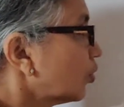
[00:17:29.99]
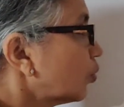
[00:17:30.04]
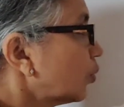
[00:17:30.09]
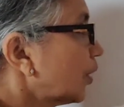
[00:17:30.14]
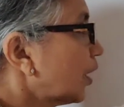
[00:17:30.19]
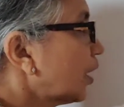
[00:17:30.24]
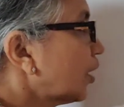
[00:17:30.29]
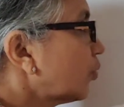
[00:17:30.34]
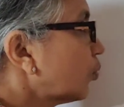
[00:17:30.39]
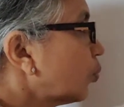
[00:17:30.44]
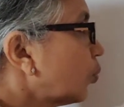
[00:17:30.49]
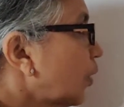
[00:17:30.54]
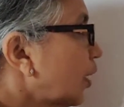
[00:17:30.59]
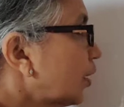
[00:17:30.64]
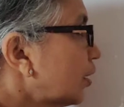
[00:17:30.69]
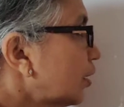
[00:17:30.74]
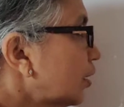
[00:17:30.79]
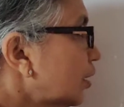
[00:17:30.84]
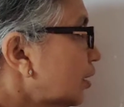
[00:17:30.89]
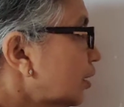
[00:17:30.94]
We have
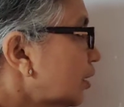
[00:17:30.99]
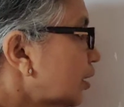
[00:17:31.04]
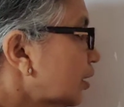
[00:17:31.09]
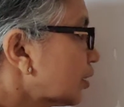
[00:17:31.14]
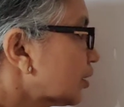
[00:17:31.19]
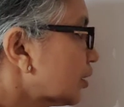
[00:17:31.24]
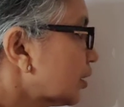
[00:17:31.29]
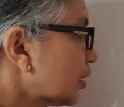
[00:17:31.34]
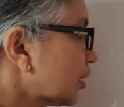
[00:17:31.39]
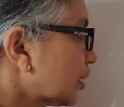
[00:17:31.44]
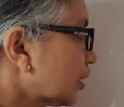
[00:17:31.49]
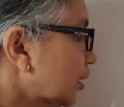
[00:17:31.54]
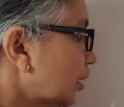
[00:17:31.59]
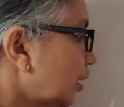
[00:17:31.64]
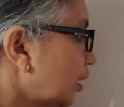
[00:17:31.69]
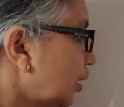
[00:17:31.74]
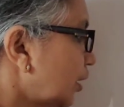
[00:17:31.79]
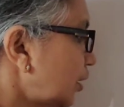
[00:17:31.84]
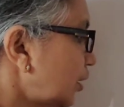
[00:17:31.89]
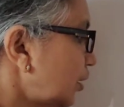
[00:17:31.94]
one conductor
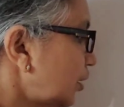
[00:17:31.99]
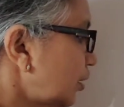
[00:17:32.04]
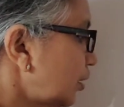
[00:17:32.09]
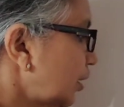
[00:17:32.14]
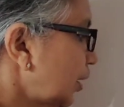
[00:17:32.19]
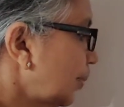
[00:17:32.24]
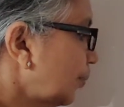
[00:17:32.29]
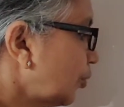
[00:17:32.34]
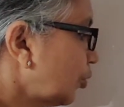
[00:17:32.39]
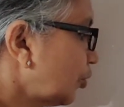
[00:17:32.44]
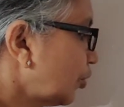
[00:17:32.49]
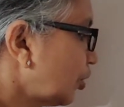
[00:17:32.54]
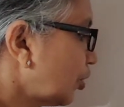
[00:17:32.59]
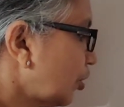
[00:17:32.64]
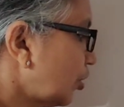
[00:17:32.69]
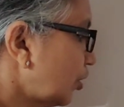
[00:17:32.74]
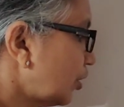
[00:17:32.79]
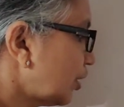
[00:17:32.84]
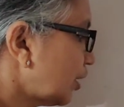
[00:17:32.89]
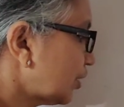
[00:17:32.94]
here, I'm going to
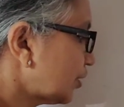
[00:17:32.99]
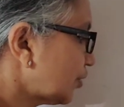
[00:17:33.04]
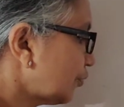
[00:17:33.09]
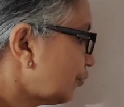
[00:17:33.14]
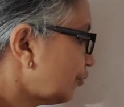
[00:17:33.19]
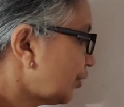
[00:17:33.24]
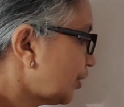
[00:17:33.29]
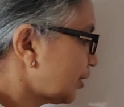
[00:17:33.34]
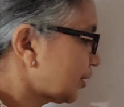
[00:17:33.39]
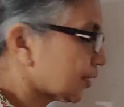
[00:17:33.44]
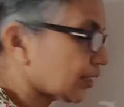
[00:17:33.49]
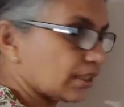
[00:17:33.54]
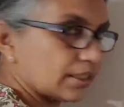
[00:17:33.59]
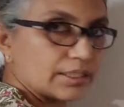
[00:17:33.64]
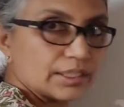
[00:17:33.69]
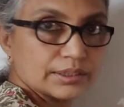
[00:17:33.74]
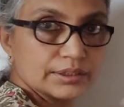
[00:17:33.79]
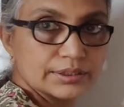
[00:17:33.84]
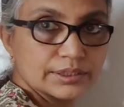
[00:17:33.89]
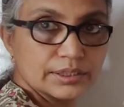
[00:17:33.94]
call it as the first
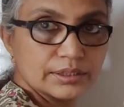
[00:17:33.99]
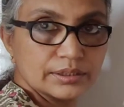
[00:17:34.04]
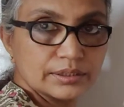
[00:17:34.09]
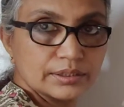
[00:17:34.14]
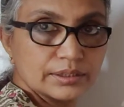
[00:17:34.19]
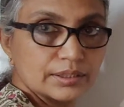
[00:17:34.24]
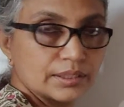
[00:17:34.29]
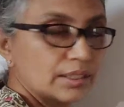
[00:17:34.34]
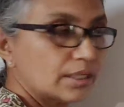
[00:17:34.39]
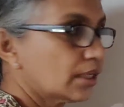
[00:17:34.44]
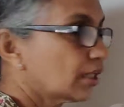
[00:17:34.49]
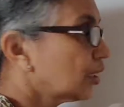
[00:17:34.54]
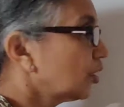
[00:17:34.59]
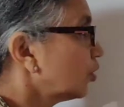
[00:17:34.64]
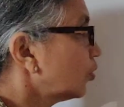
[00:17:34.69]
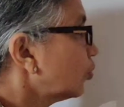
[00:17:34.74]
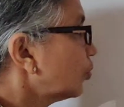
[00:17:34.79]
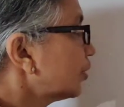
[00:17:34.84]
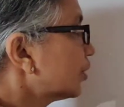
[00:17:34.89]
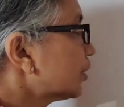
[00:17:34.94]
conductor,
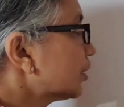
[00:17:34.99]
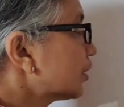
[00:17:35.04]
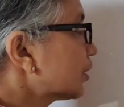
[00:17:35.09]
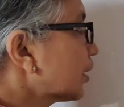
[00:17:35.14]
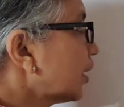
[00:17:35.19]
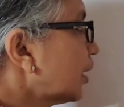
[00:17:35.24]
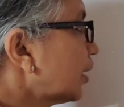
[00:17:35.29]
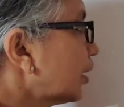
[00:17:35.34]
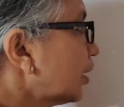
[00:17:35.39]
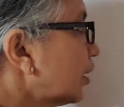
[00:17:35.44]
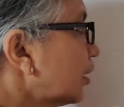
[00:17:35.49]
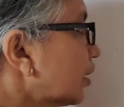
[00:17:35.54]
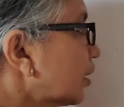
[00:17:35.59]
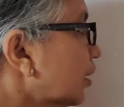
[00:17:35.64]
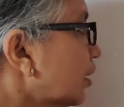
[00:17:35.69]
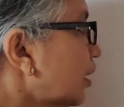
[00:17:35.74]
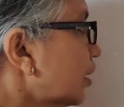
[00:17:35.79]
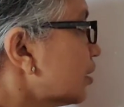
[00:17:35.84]
which is carrying a